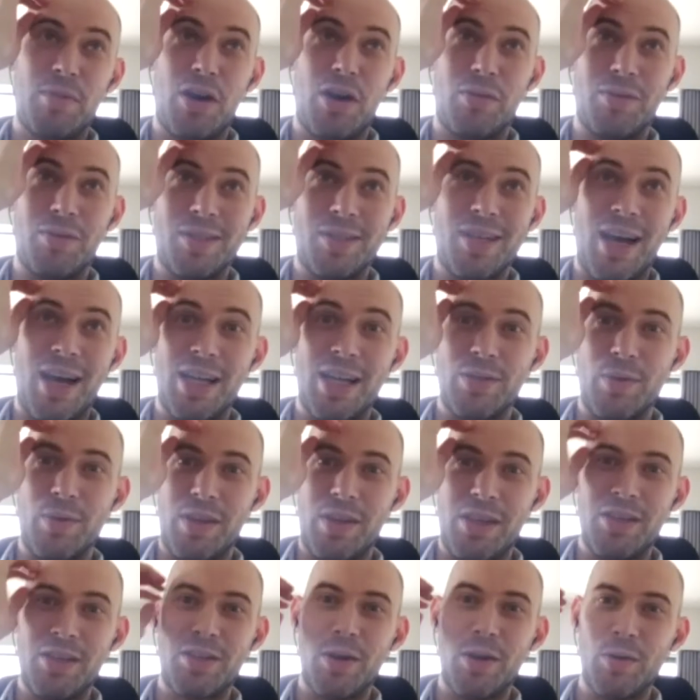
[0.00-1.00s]
coincides with
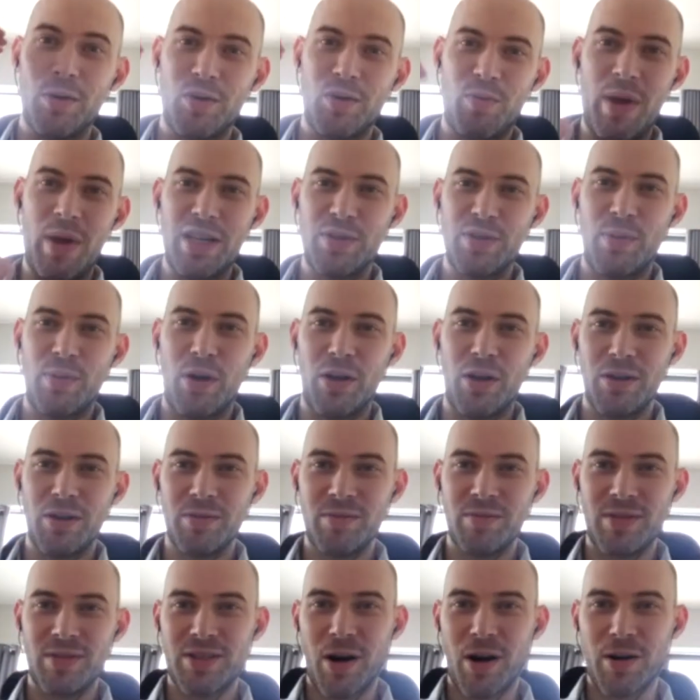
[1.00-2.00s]
East Coast baseball
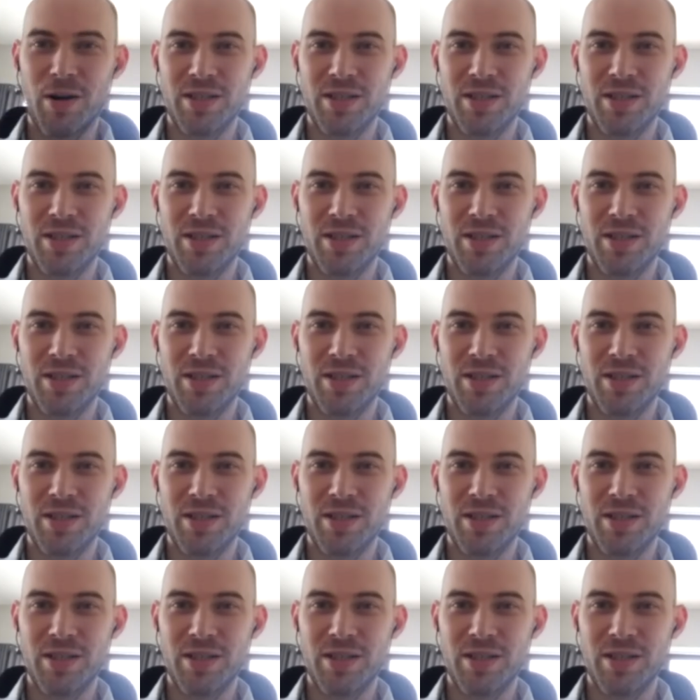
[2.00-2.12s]
start